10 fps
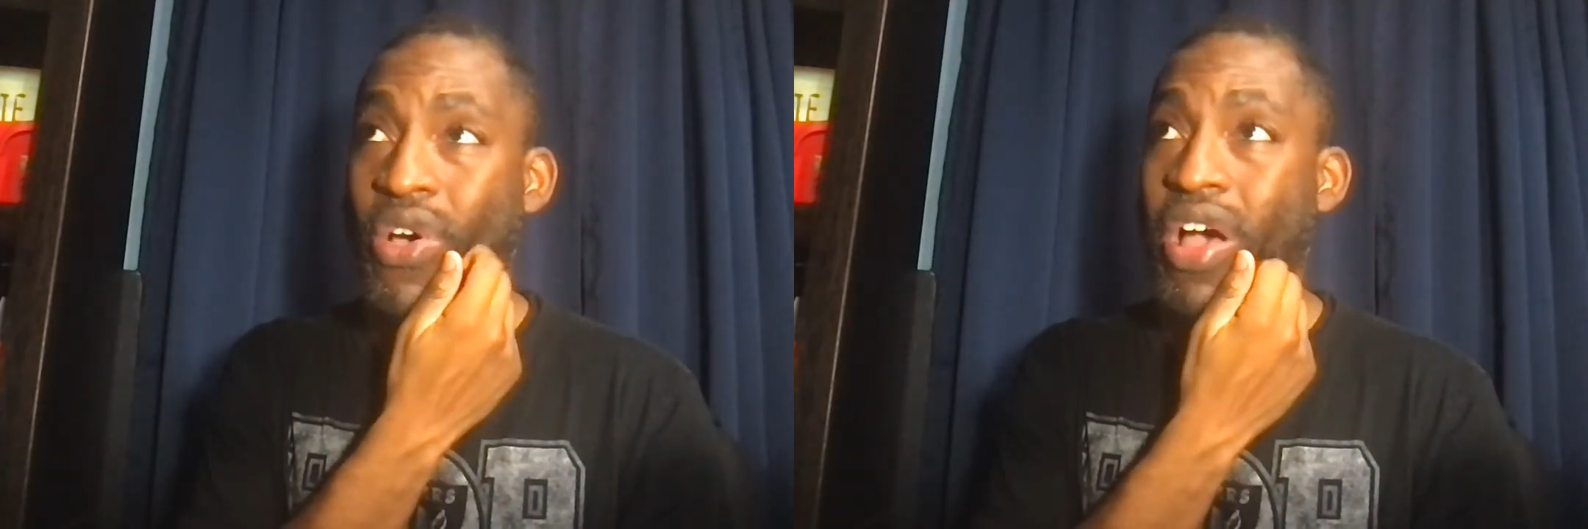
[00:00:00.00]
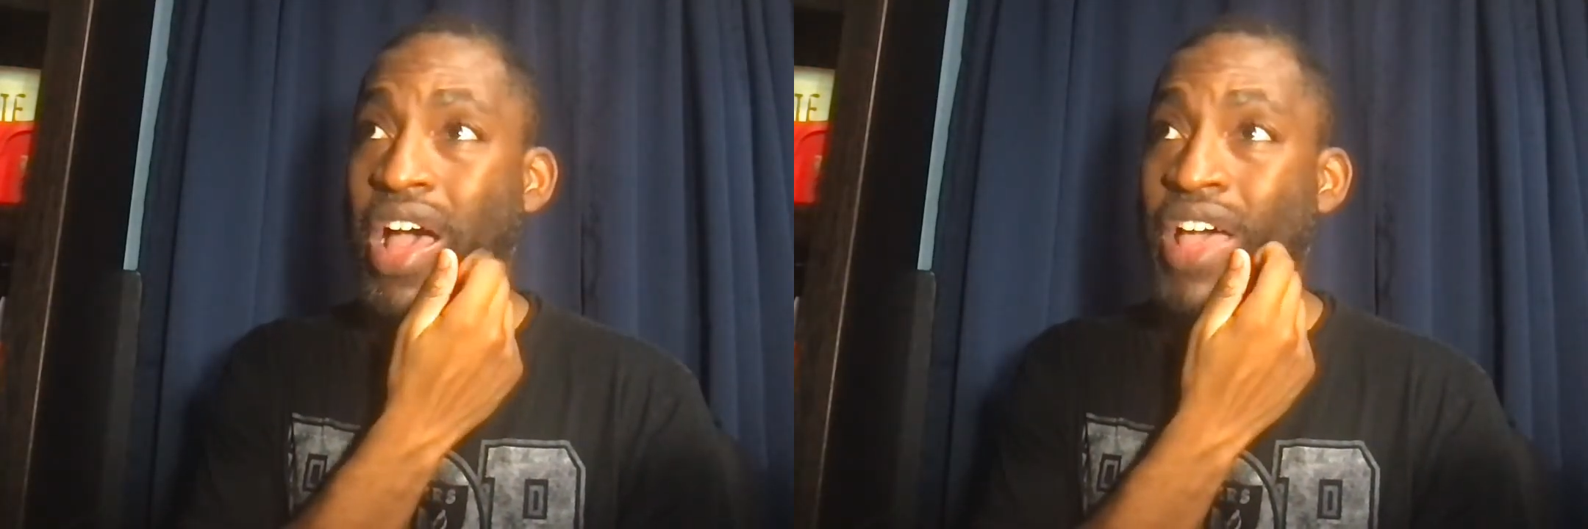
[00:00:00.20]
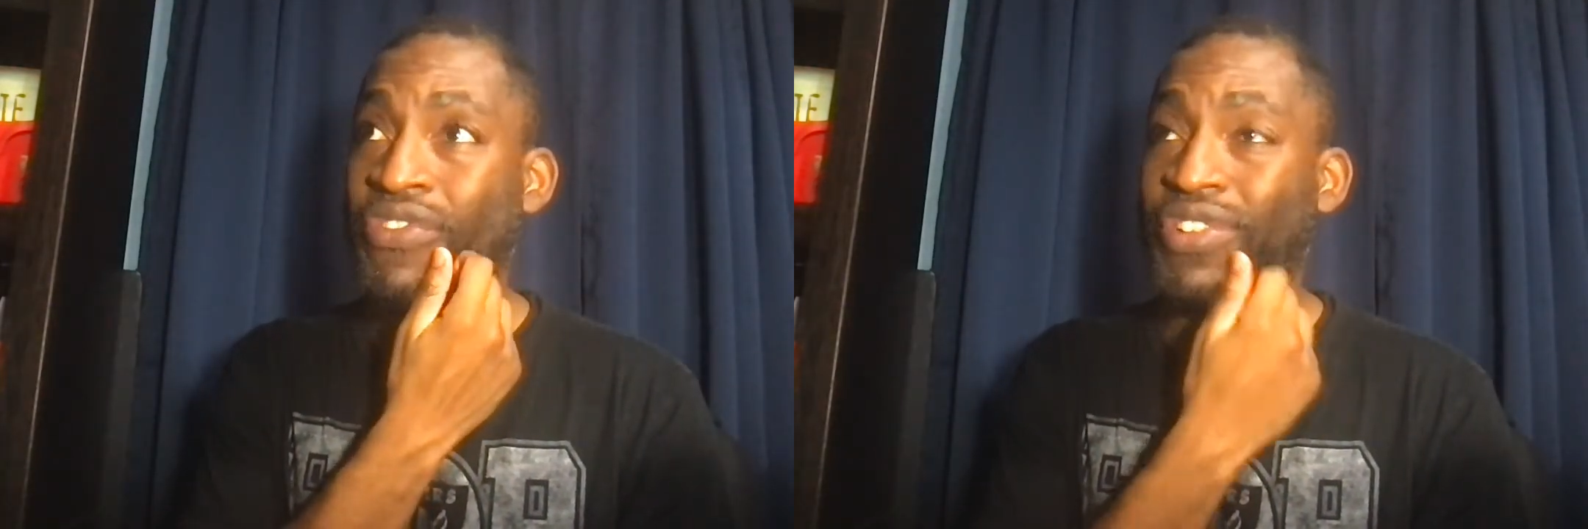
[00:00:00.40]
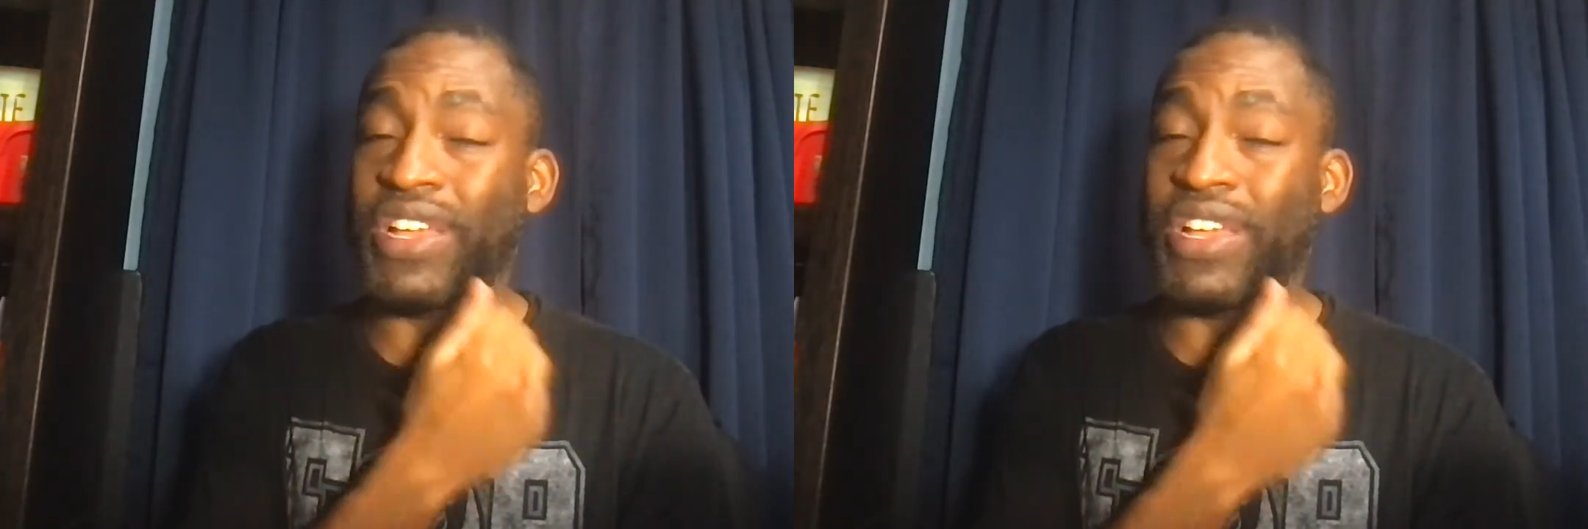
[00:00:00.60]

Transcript: I will